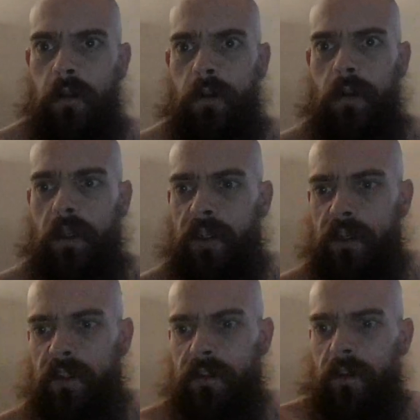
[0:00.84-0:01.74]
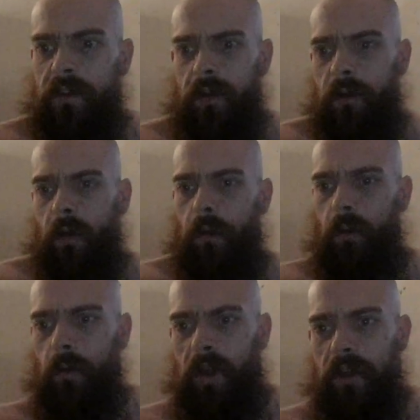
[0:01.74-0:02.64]
I don't know
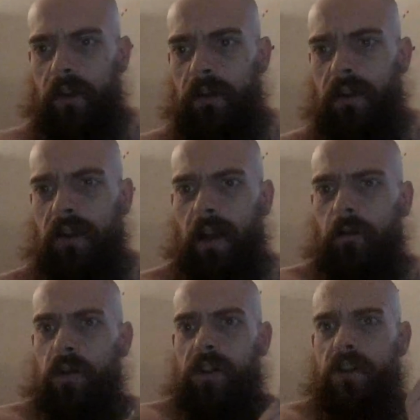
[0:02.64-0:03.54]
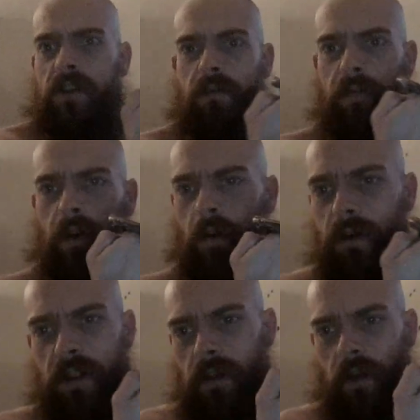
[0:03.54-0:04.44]
whether that was recorded.